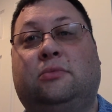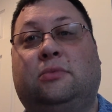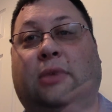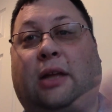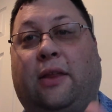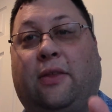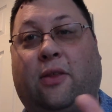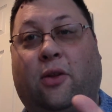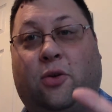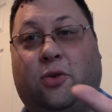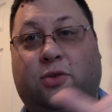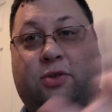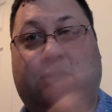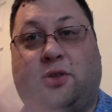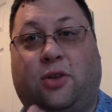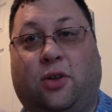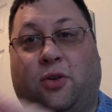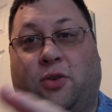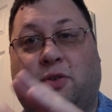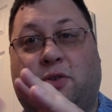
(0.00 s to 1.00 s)
and
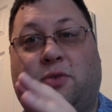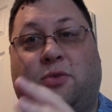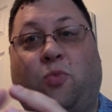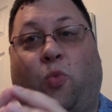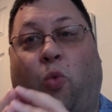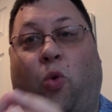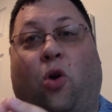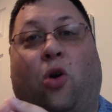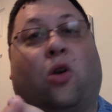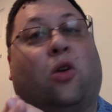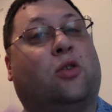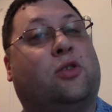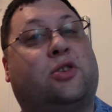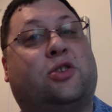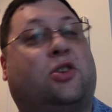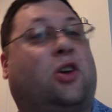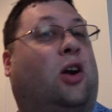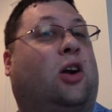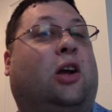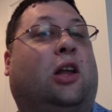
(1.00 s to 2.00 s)
those worlds
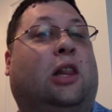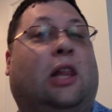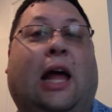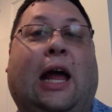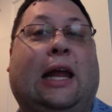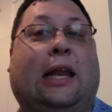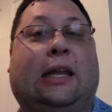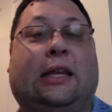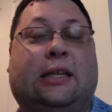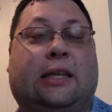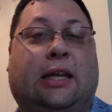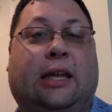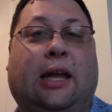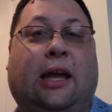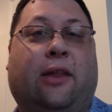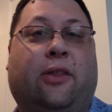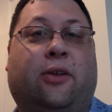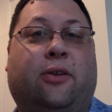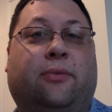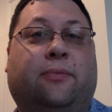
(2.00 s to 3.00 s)
start colliding
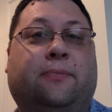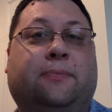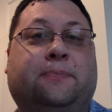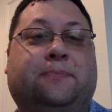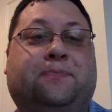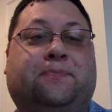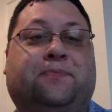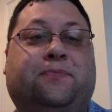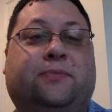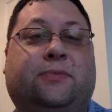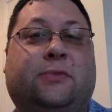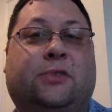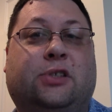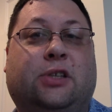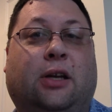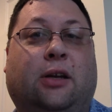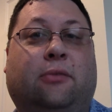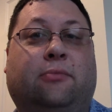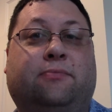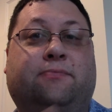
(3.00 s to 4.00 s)
together.
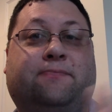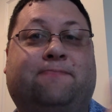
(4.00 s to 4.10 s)
So,